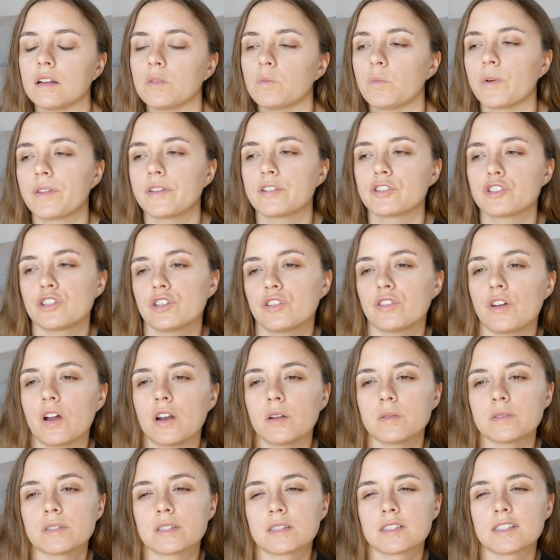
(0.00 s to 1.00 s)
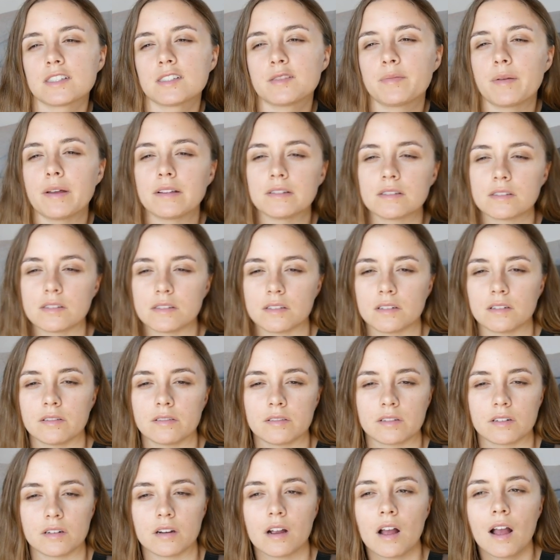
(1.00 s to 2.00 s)
and whether she thought it was expensive
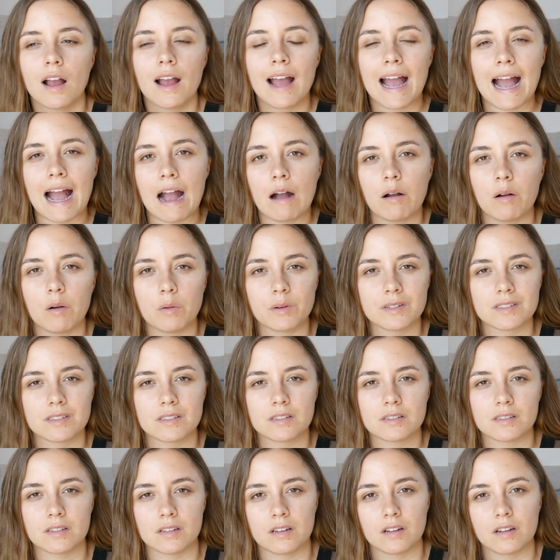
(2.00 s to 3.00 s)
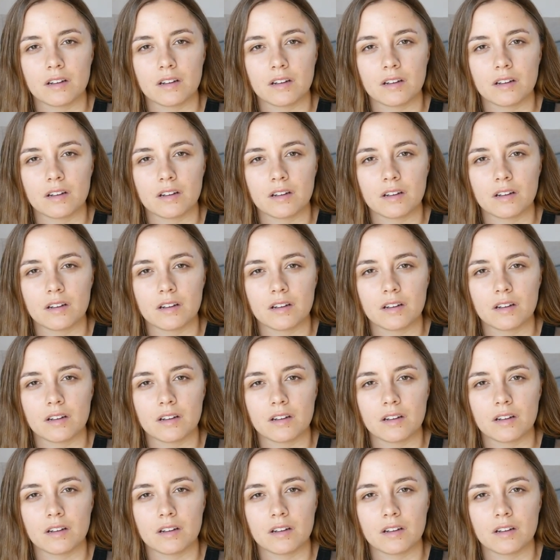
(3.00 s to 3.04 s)
or how it was